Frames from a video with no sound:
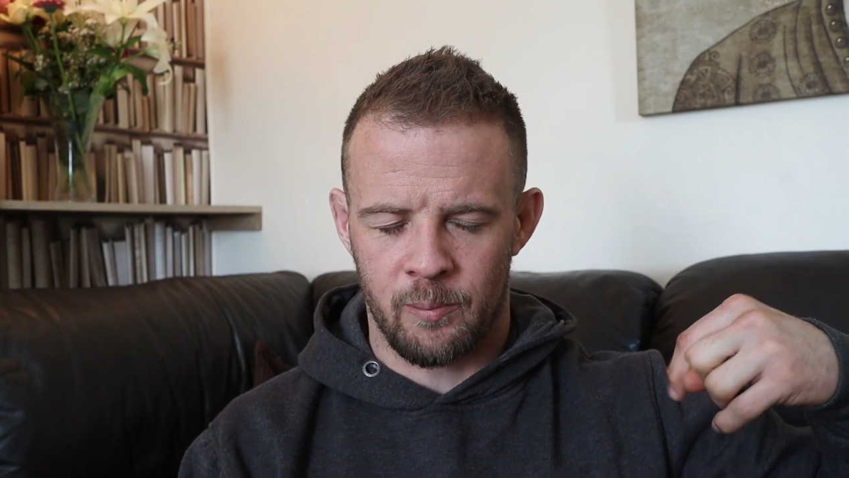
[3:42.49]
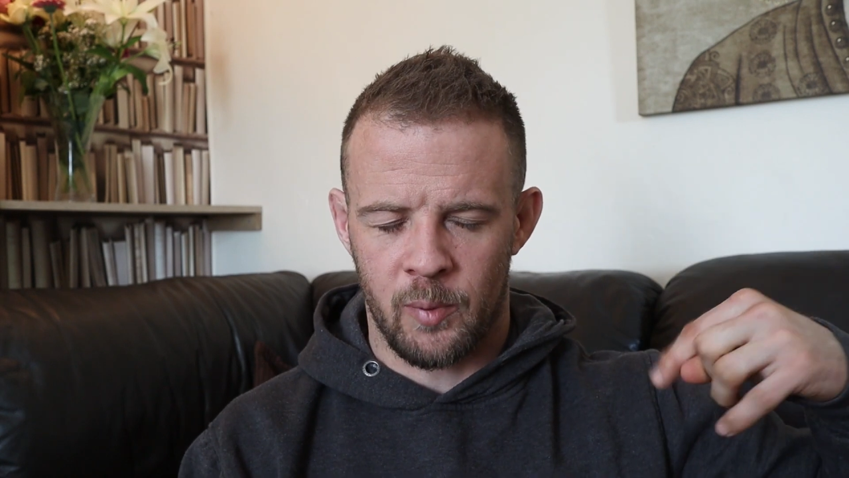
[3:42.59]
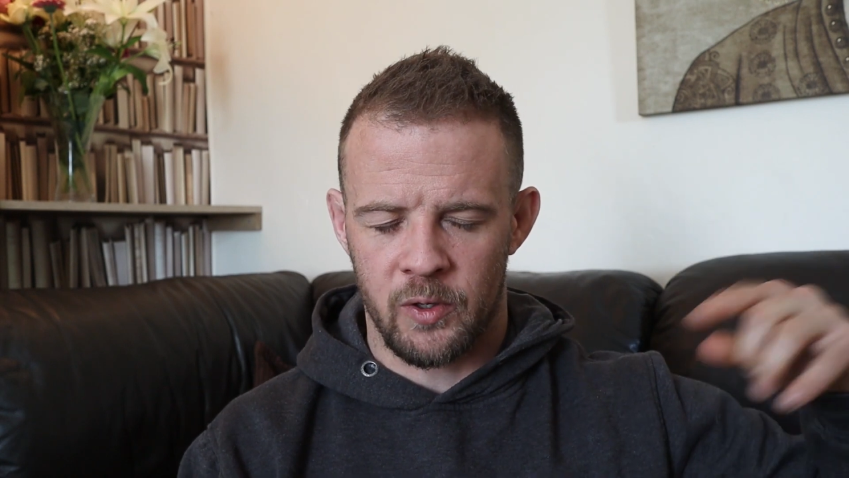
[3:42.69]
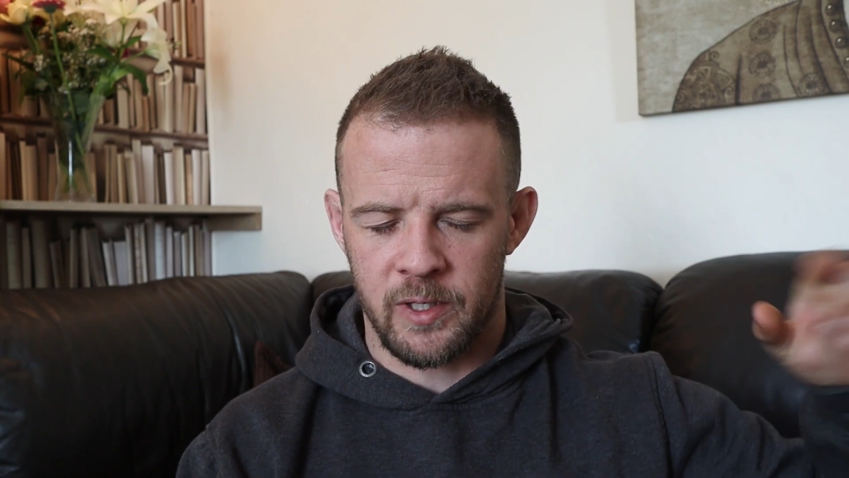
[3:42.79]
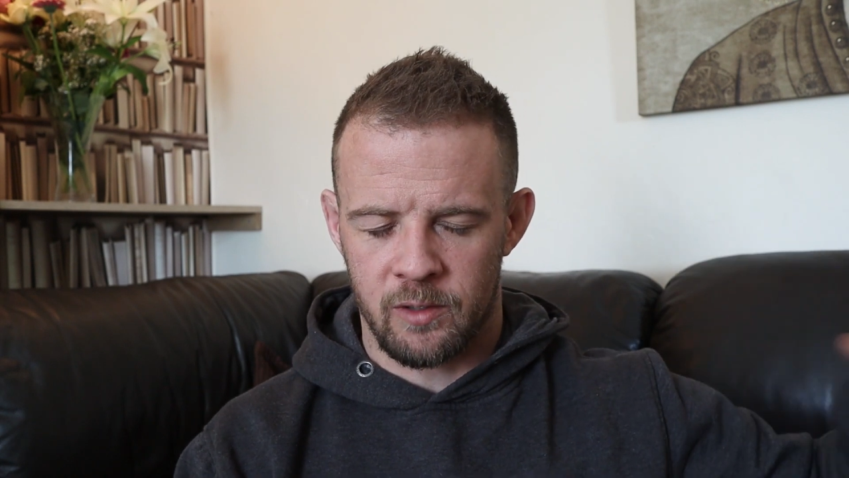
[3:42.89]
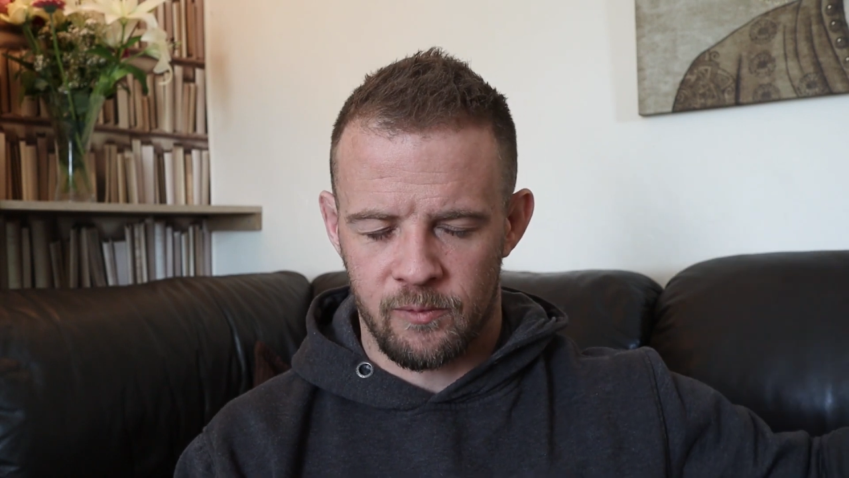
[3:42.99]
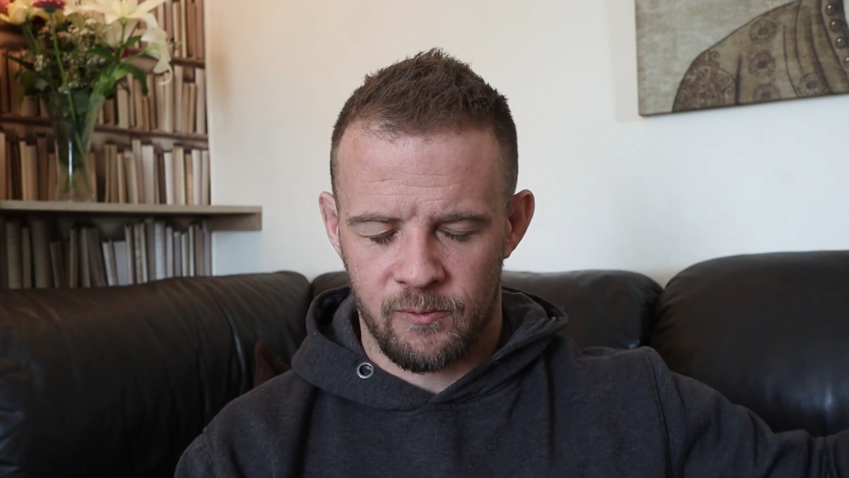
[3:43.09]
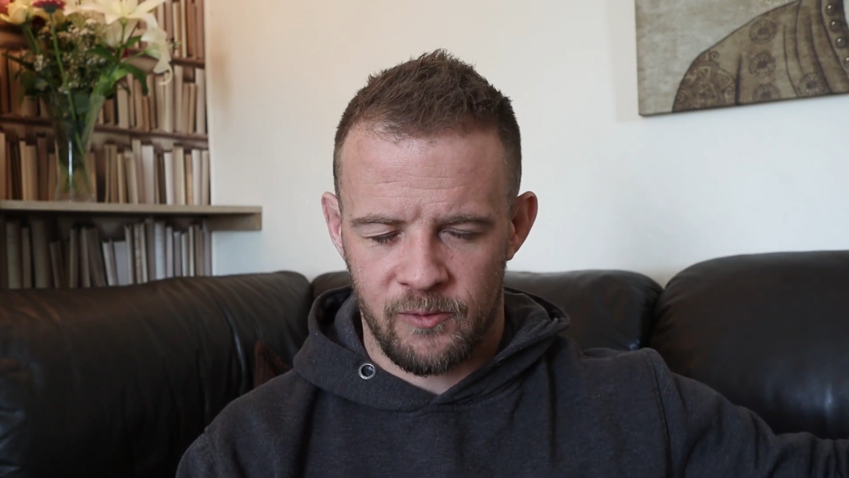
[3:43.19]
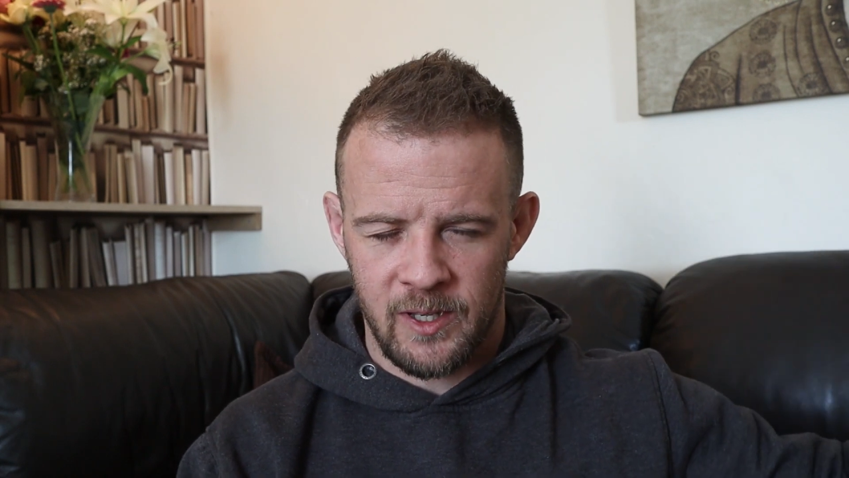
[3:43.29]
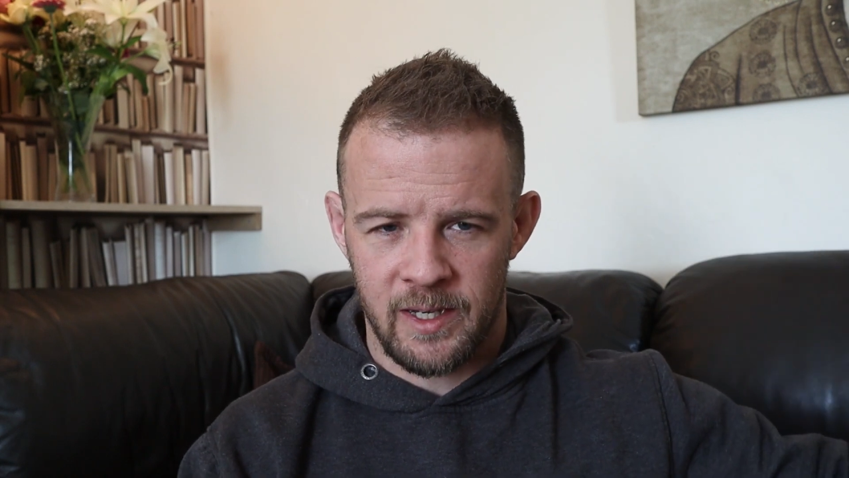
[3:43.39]
body and
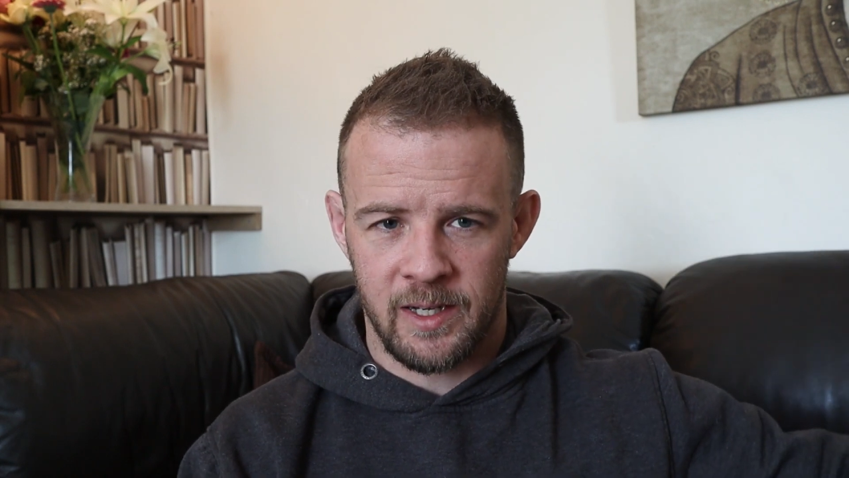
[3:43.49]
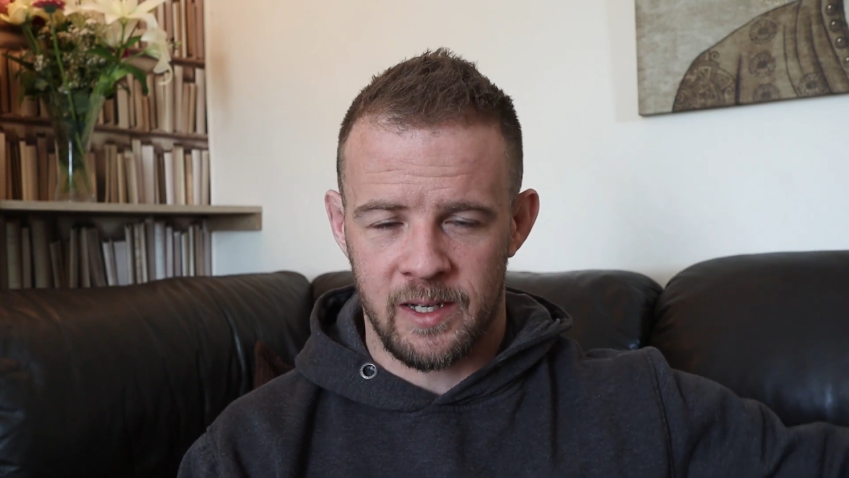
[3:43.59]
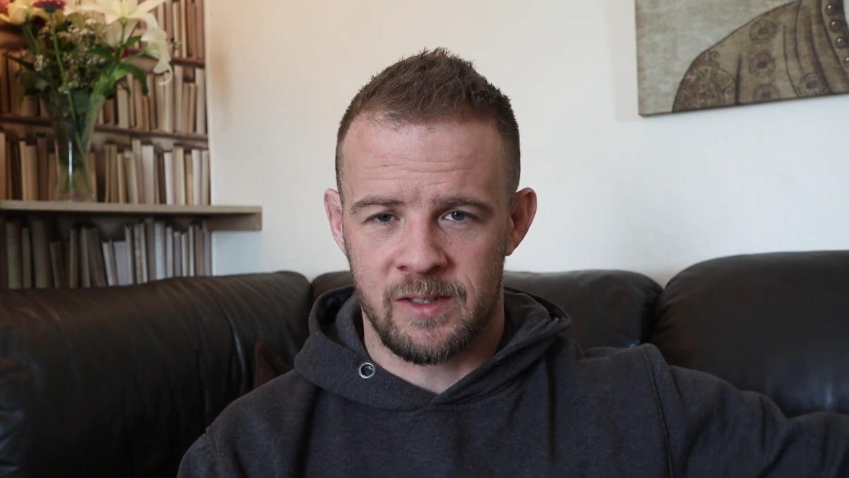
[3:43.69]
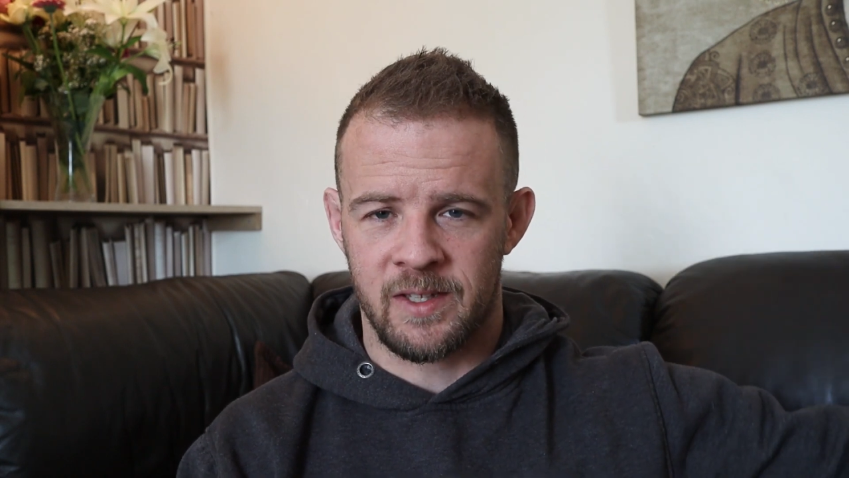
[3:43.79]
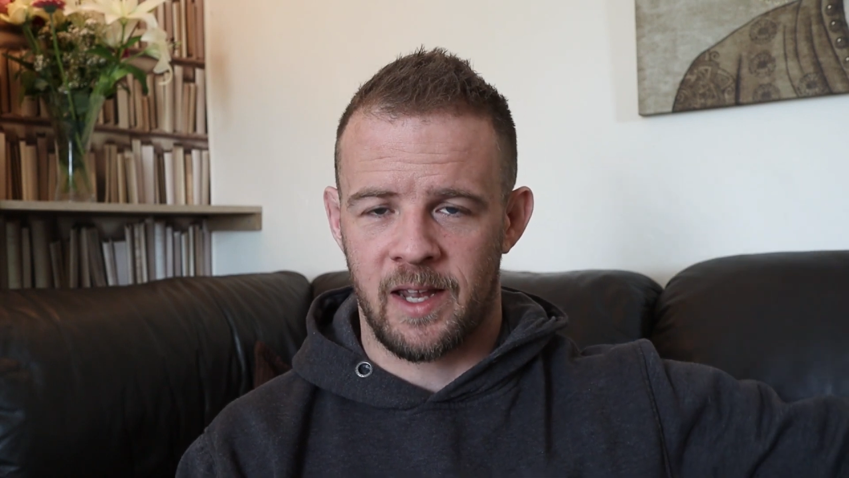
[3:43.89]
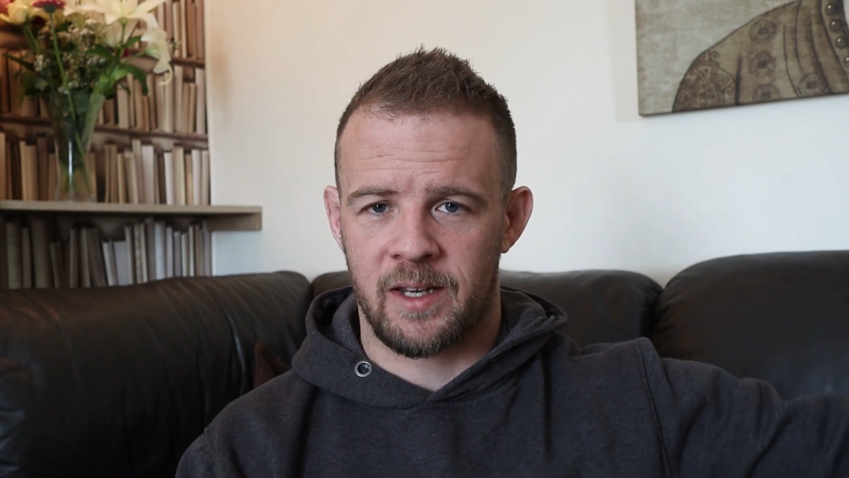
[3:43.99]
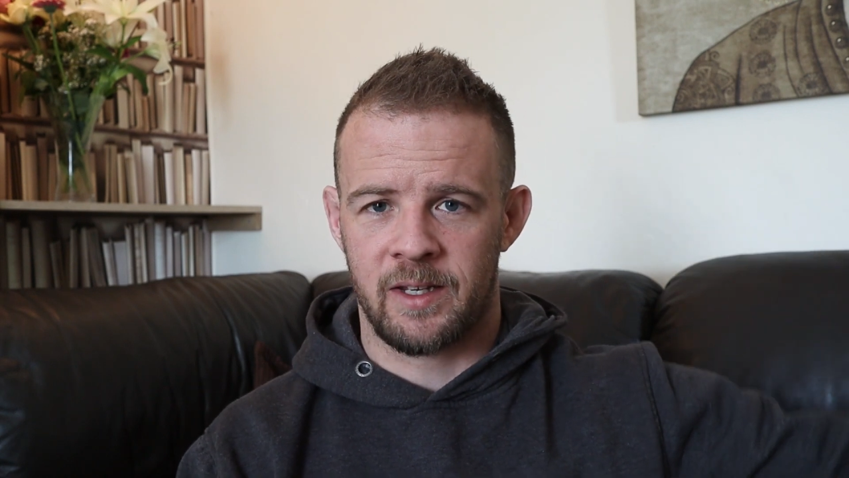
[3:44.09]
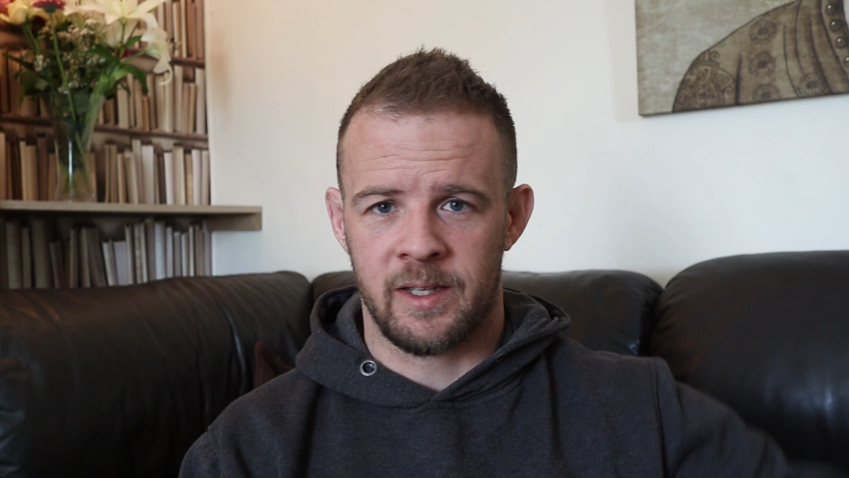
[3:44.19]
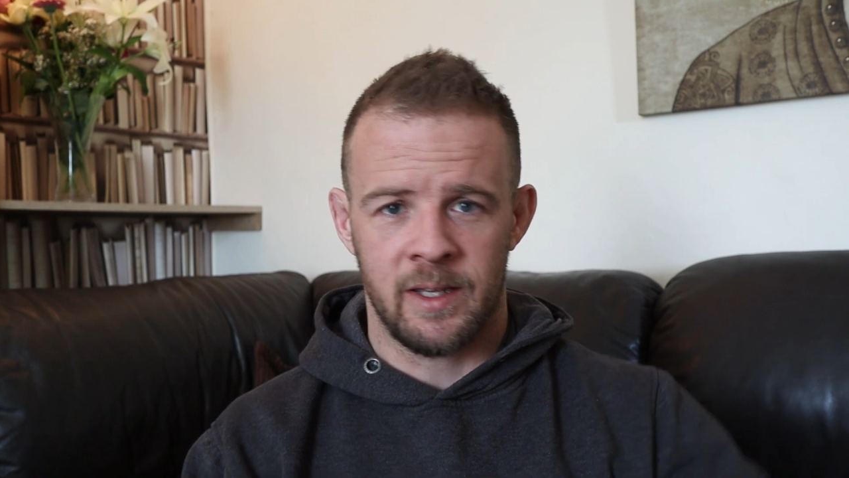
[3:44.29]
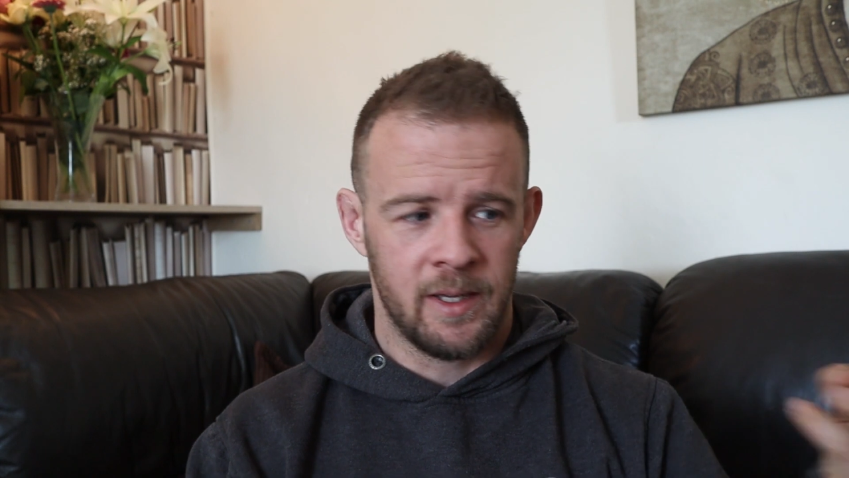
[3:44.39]
feeling
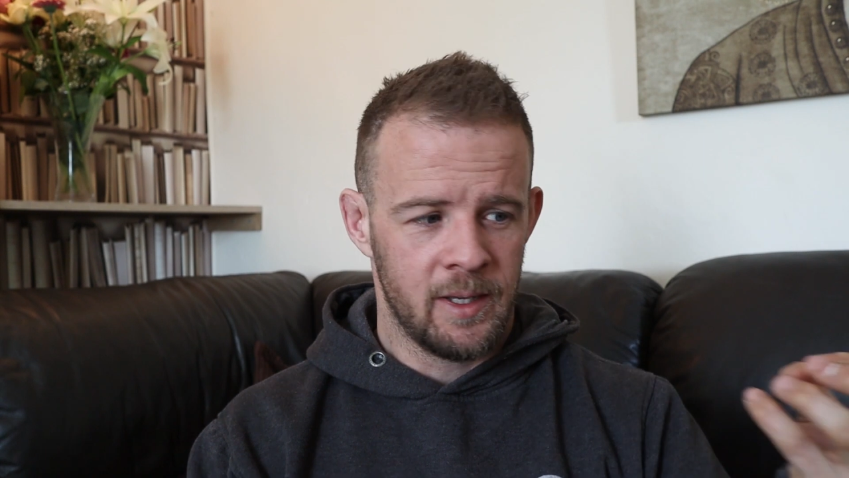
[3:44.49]
exactly